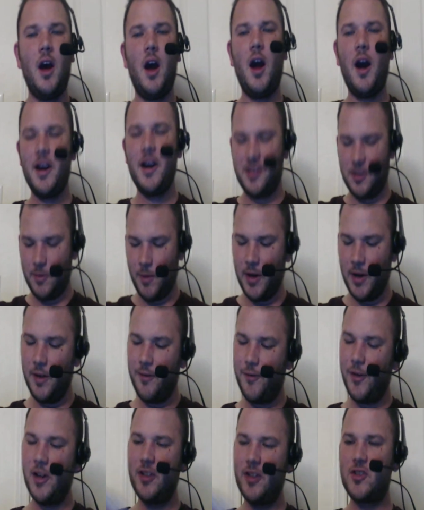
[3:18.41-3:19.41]
All right, so one of the
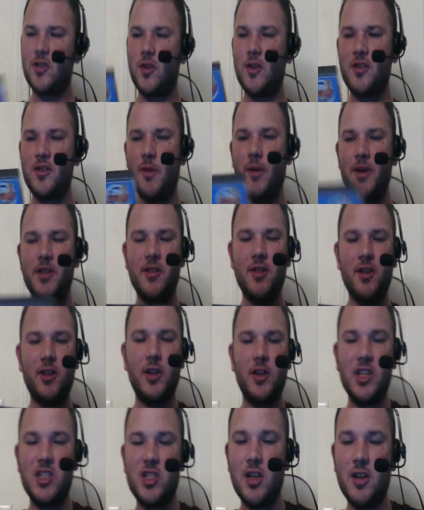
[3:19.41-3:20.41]
first stores I went to, the
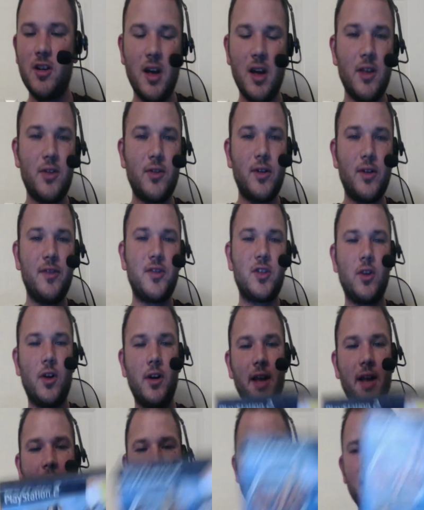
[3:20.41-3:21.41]
Christian thrift
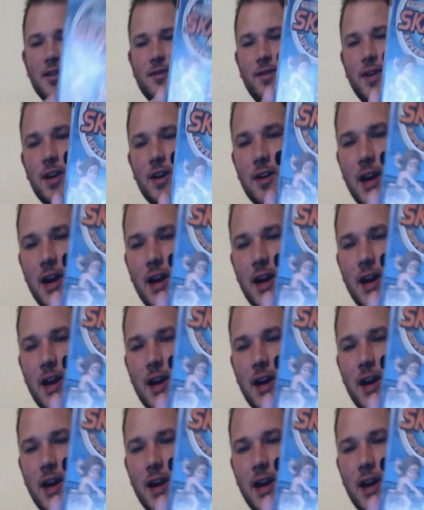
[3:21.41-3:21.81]
store, they had this video